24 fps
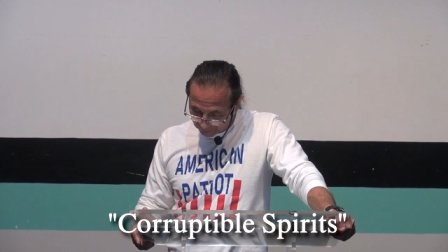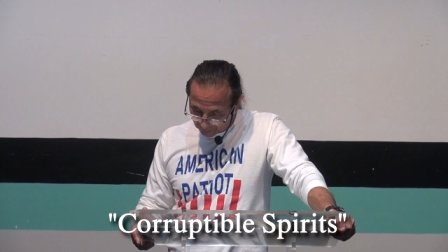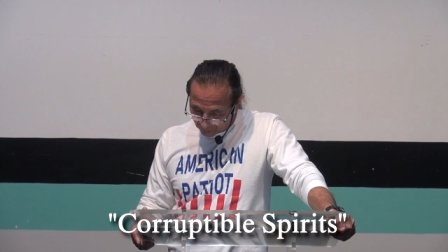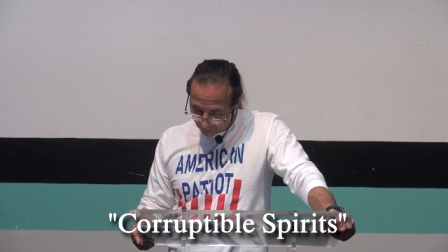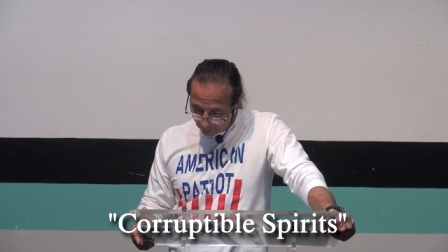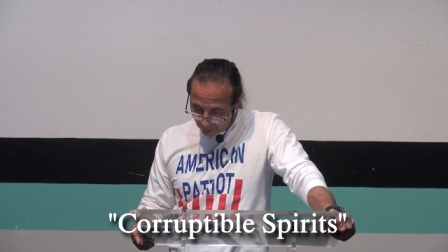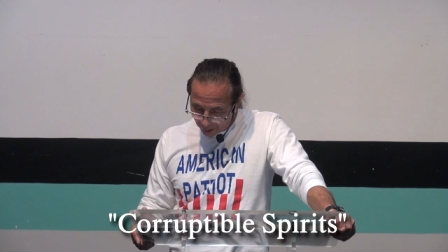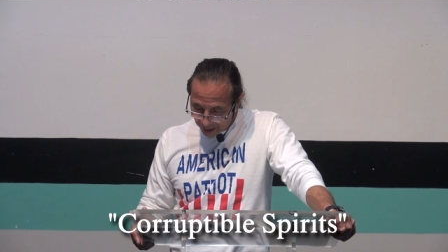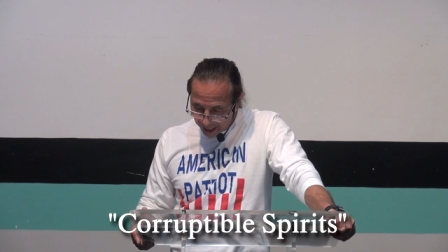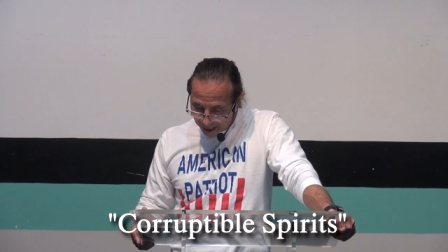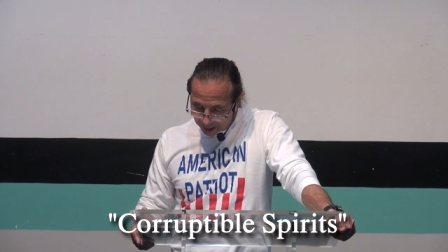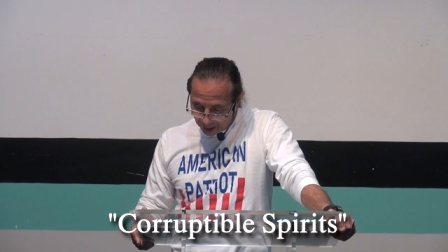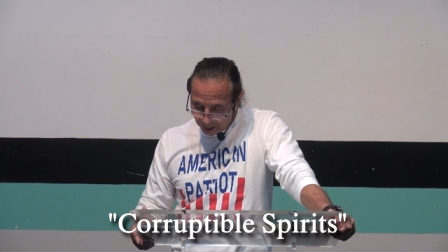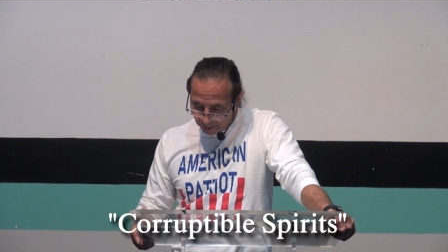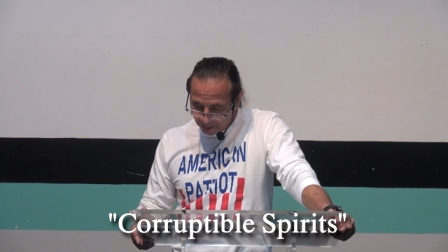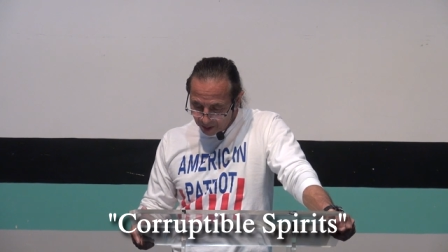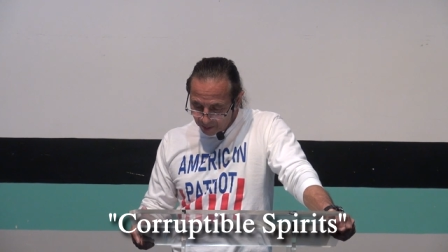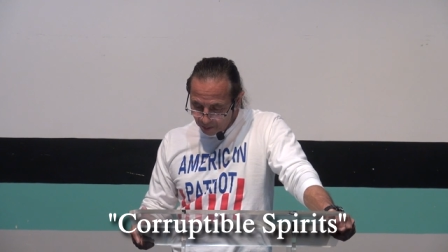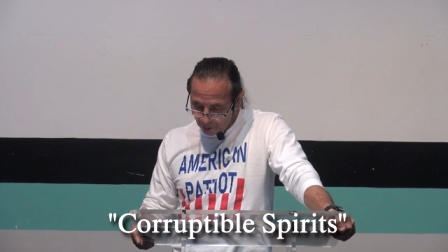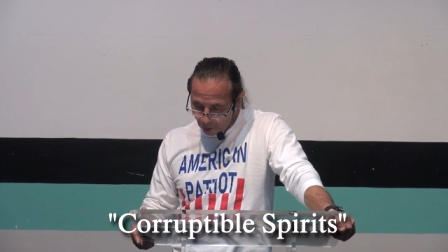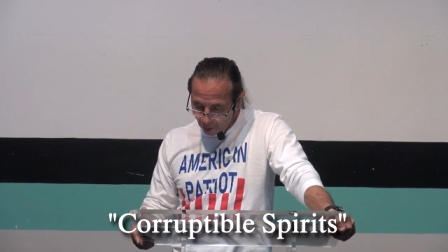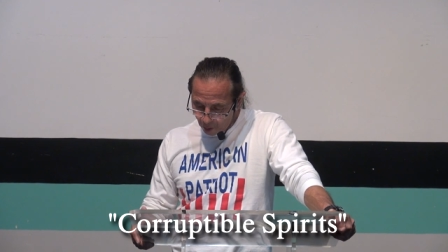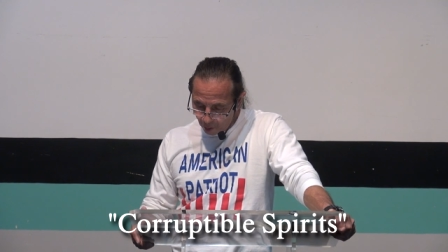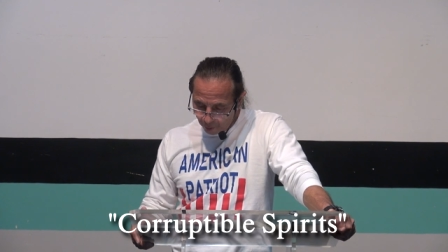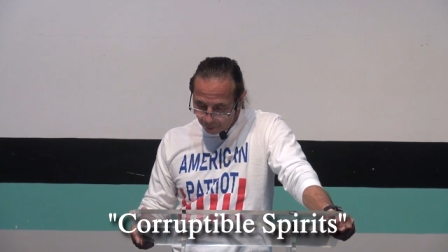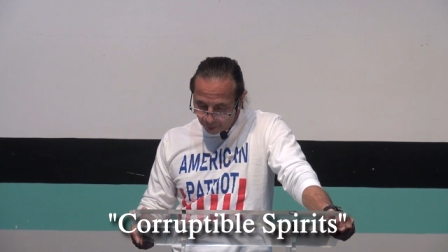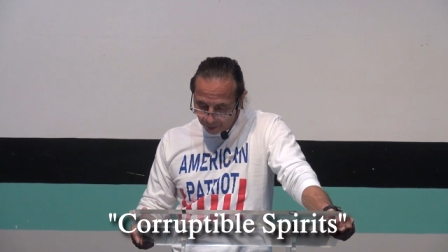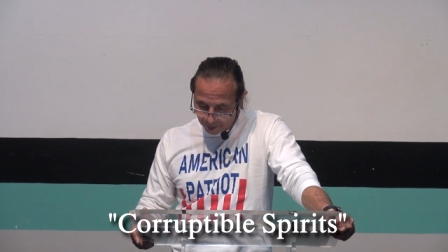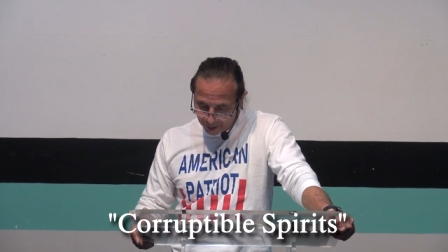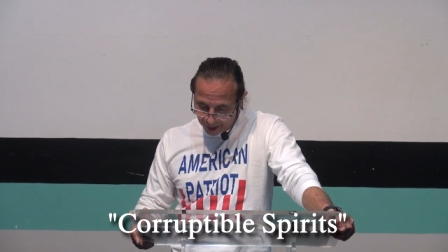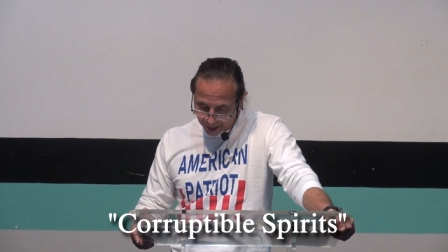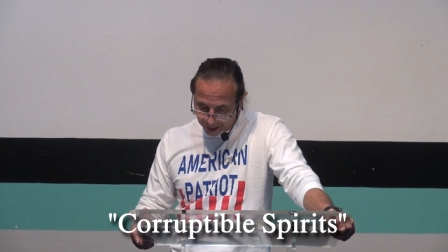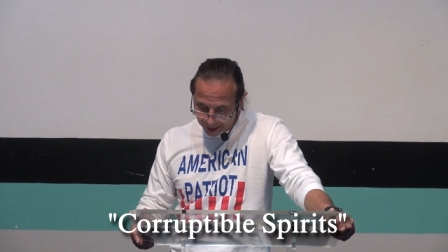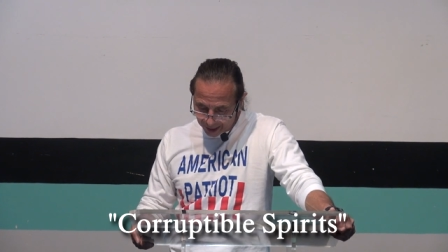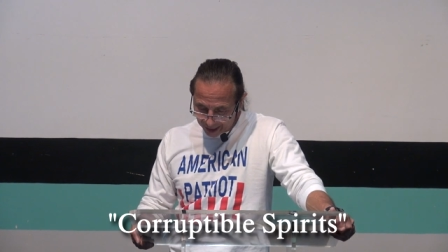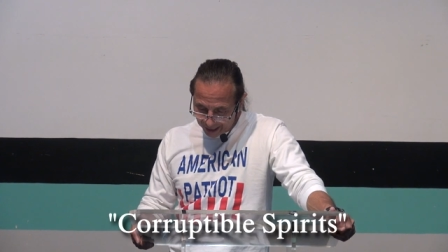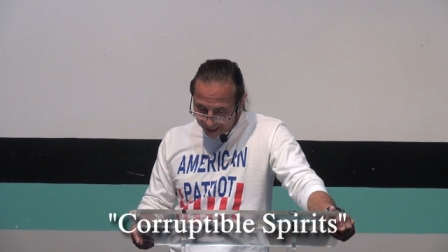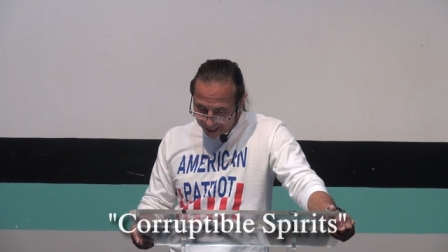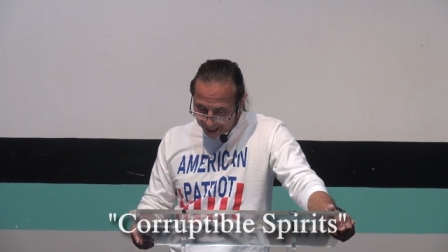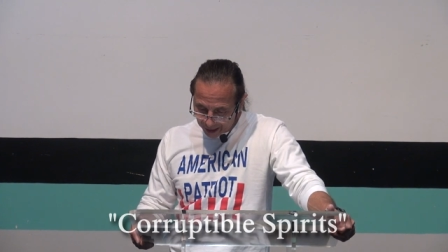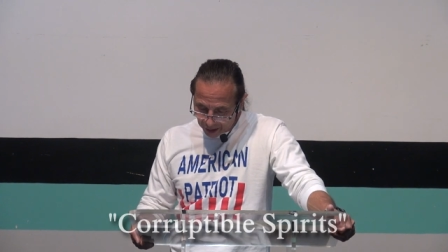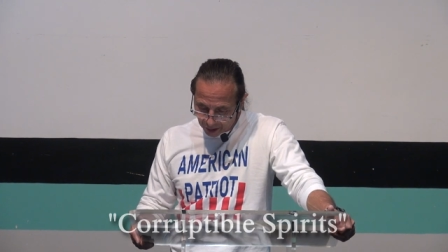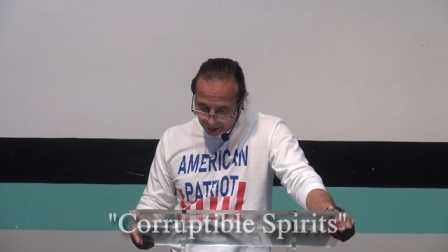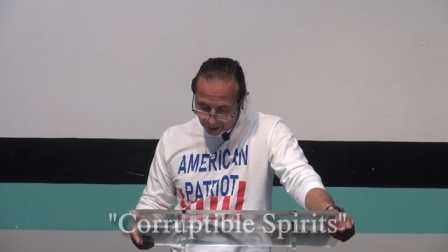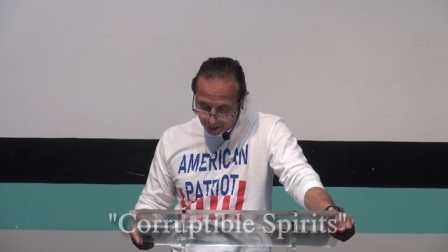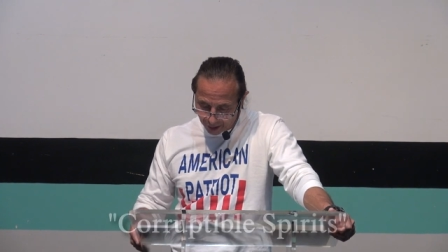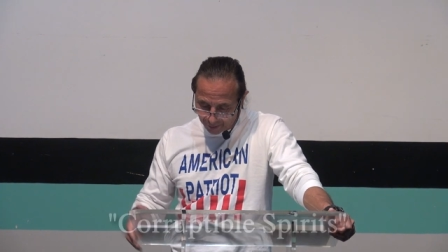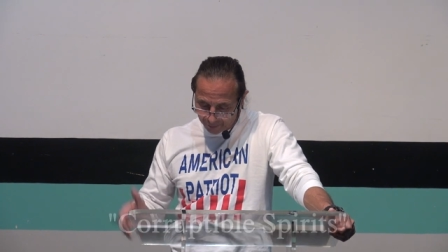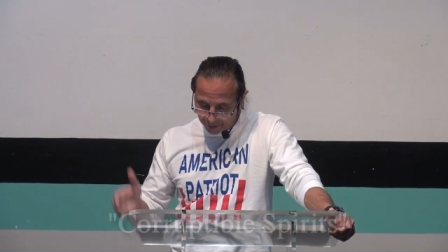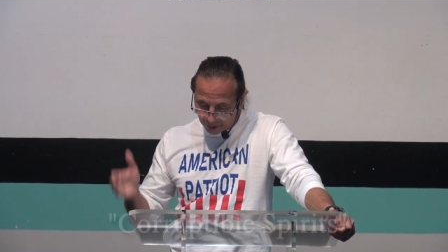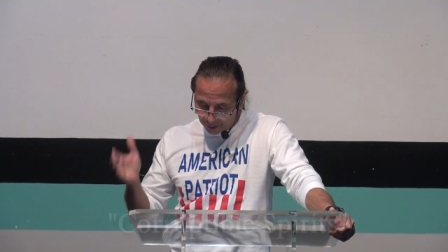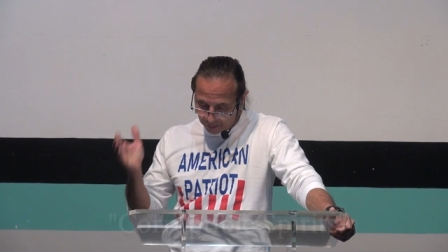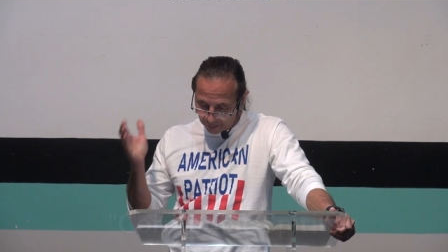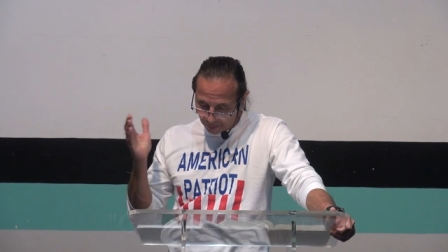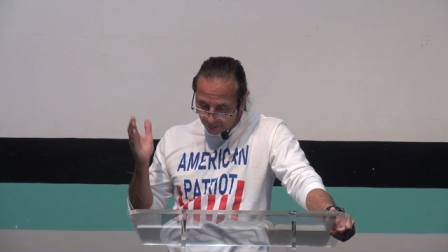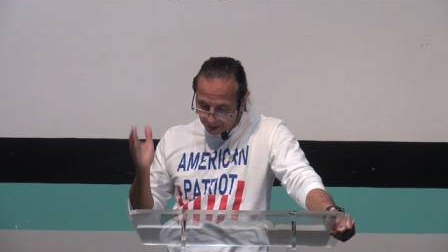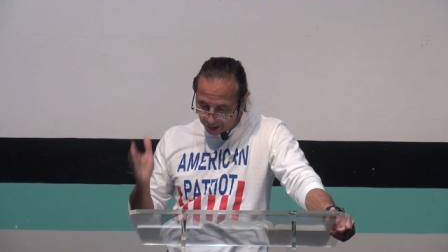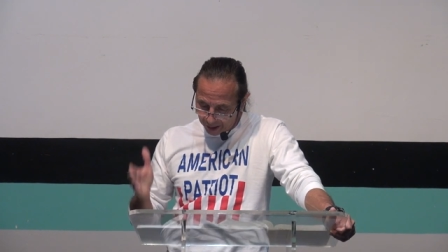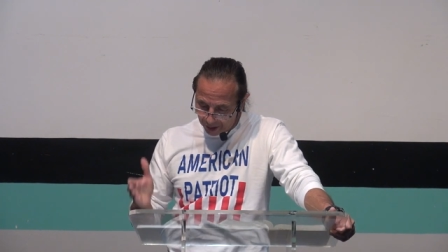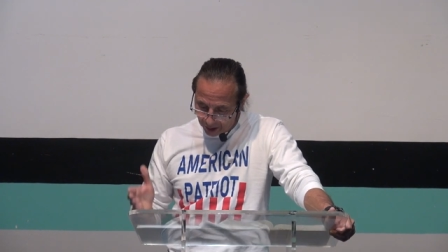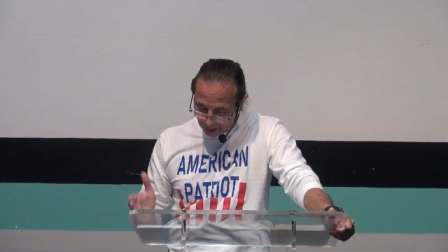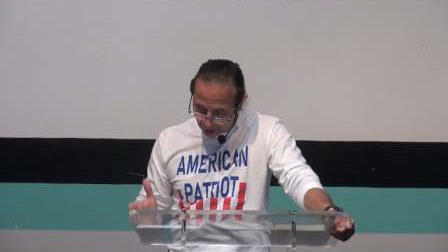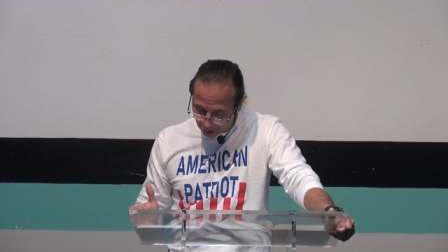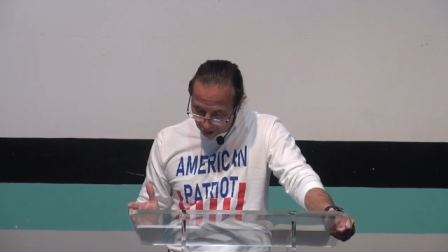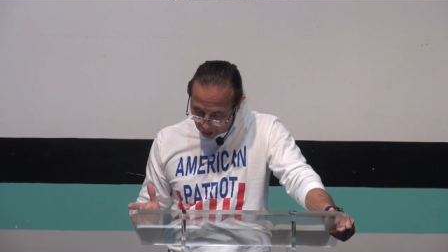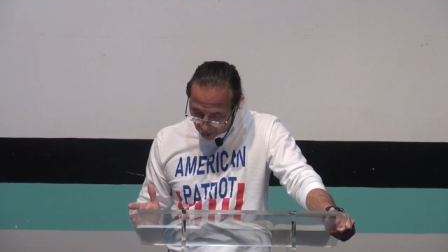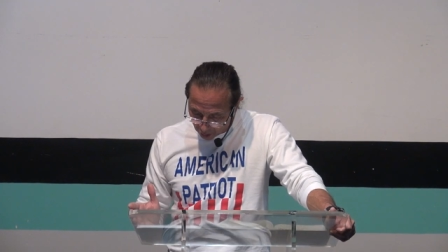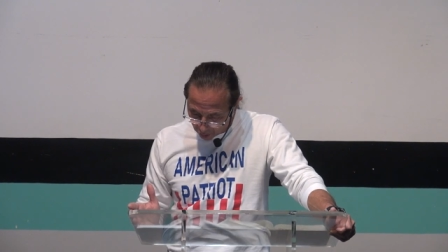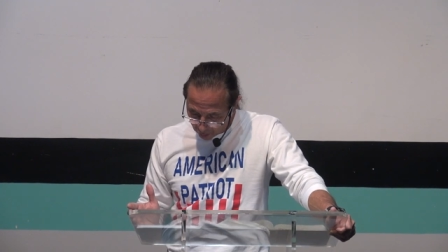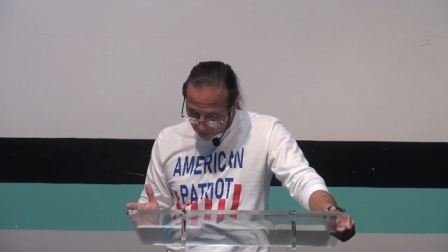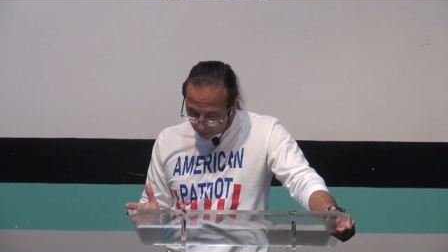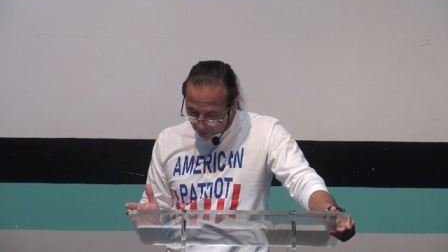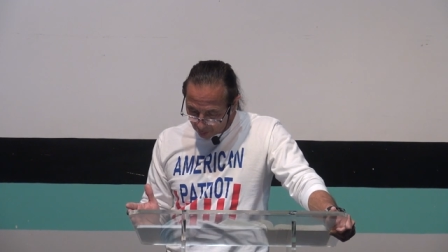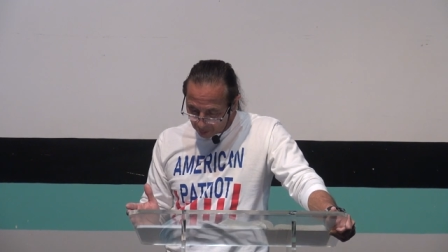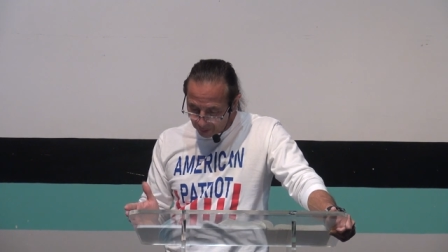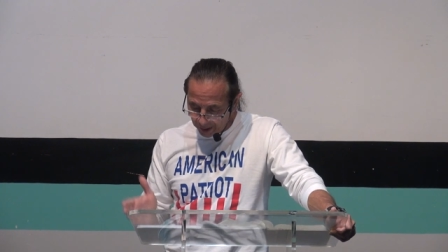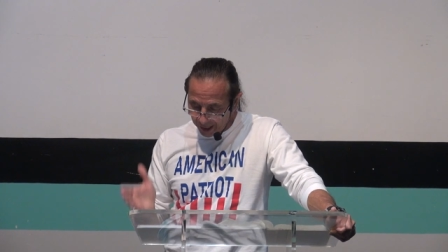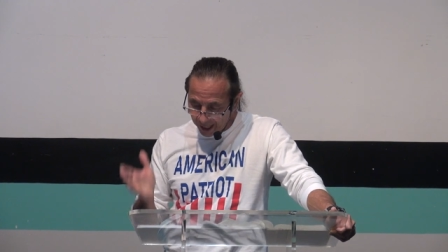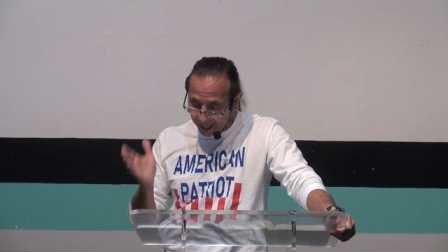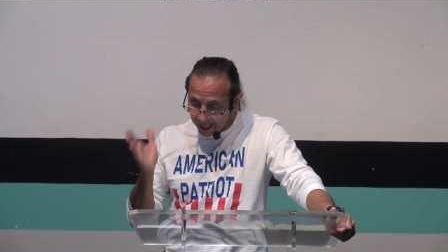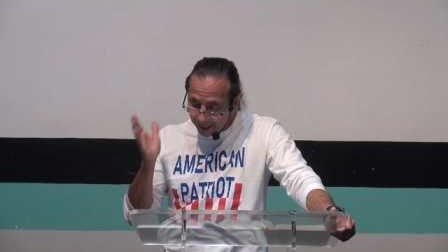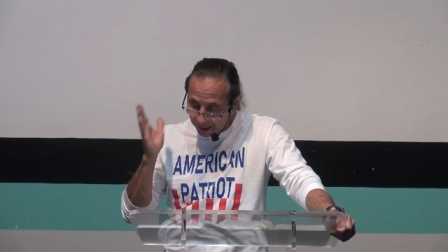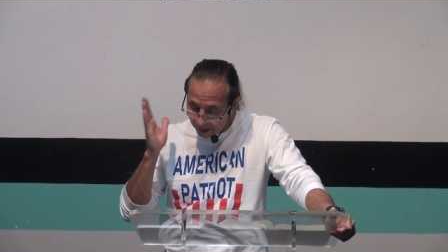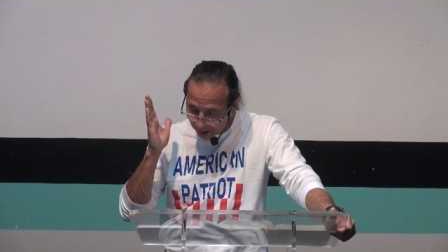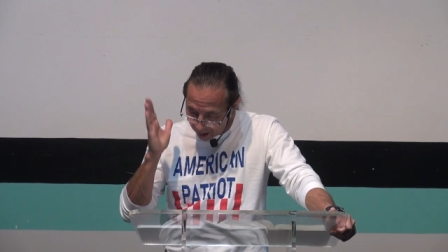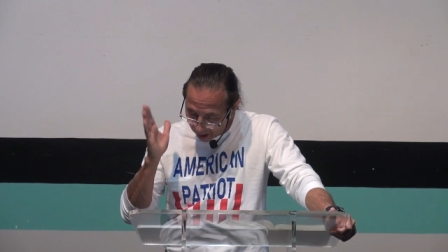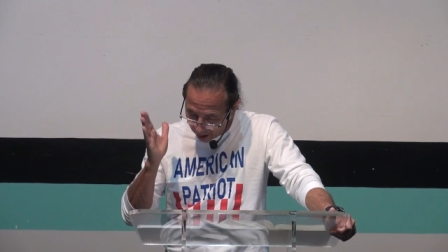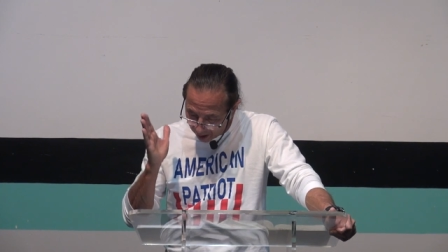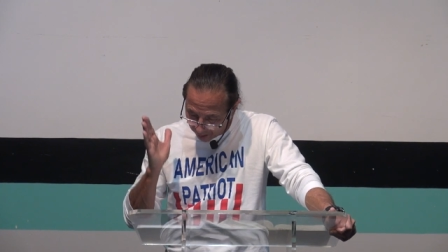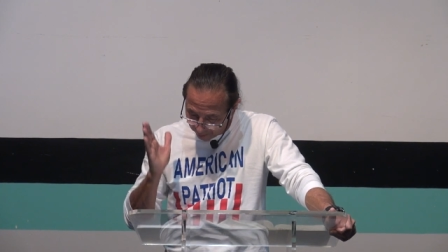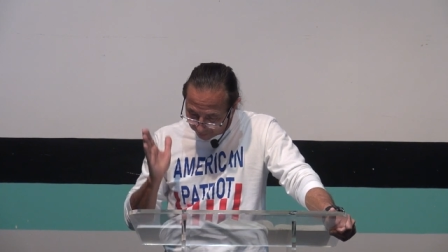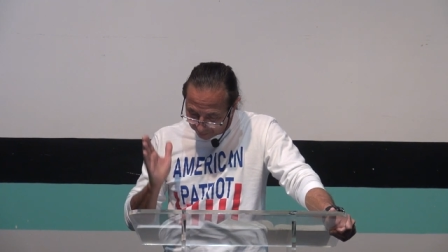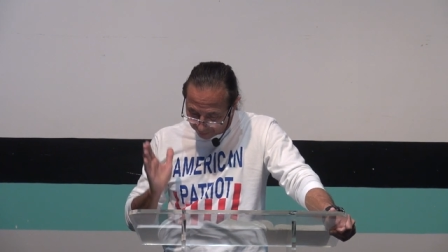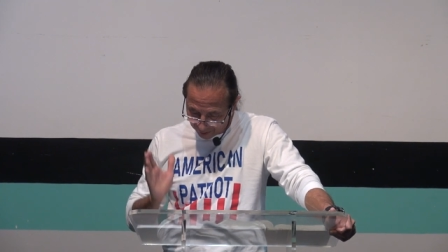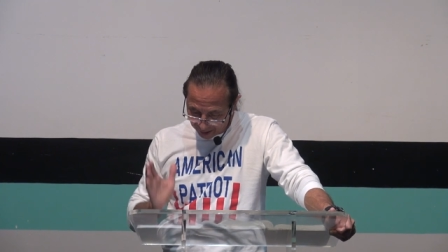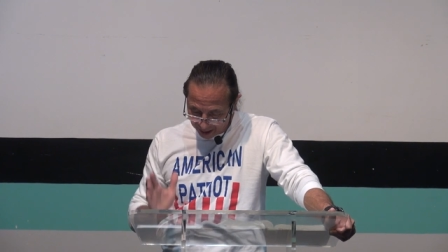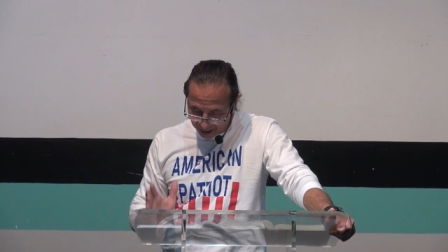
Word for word: We're not to be moved from the connection of His presence and truth and love.